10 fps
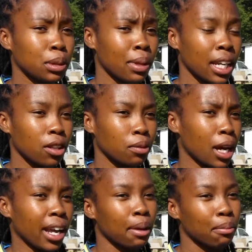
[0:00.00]
be playing on
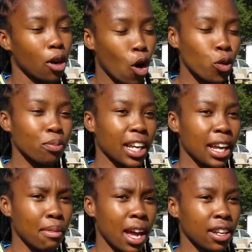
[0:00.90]
my home
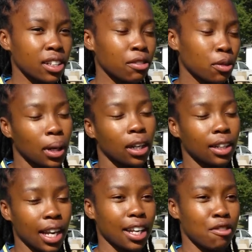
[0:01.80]
game, and
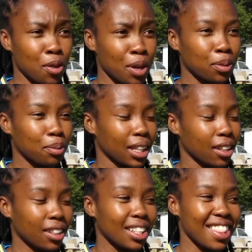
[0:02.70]
everyone will be
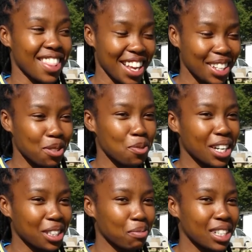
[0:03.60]
there to
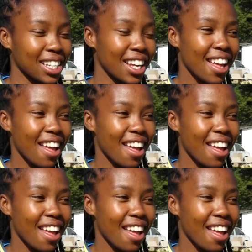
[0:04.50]
watch me.